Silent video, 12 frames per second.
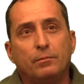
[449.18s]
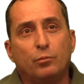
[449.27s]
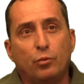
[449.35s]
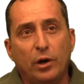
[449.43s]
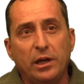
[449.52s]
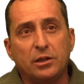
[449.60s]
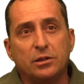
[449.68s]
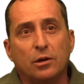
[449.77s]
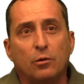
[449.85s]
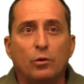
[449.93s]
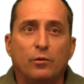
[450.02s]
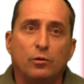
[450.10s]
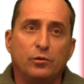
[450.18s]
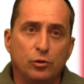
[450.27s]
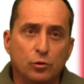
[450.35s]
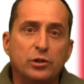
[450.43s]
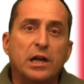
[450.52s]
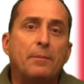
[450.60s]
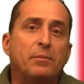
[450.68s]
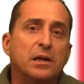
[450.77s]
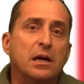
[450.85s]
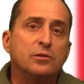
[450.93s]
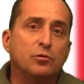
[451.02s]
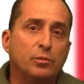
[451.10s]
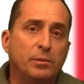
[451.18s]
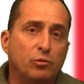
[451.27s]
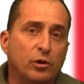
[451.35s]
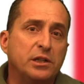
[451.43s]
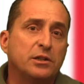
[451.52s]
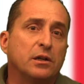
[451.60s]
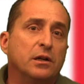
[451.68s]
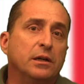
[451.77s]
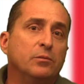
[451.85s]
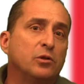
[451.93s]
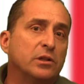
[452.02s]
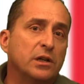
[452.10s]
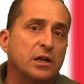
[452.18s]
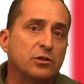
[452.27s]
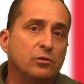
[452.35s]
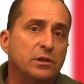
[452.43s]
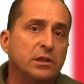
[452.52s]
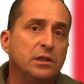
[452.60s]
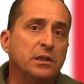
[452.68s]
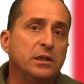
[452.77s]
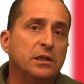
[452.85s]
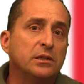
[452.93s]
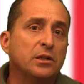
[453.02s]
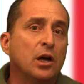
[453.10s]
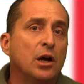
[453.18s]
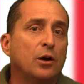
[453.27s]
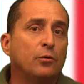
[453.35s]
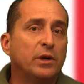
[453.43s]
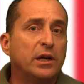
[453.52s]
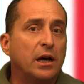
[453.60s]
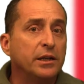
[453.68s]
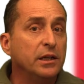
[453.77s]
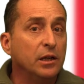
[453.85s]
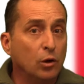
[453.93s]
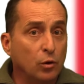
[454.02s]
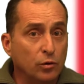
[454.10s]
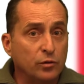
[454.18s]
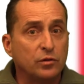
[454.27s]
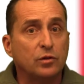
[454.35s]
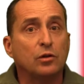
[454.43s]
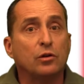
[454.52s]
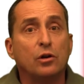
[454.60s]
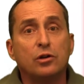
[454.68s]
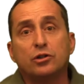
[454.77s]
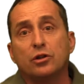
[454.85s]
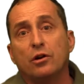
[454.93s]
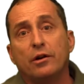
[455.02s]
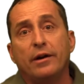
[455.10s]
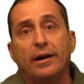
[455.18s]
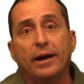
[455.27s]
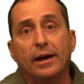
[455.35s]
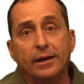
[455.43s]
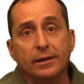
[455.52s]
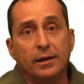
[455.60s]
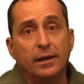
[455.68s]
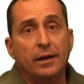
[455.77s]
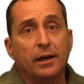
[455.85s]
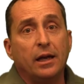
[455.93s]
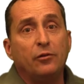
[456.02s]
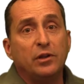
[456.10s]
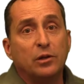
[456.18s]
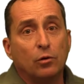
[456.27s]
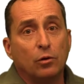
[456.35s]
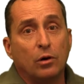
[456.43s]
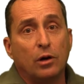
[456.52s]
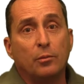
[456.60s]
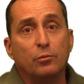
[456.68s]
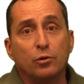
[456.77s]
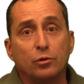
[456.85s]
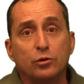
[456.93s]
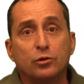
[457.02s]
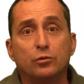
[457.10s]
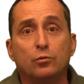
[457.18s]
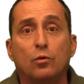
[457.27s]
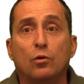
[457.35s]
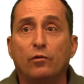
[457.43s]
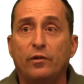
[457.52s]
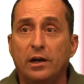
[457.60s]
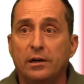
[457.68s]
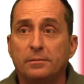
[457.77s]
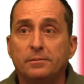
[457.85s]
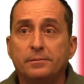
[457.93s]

bridge, a huge gap has to be bridged in multinationality is regarding laws, culture, and ethical approach to warfare.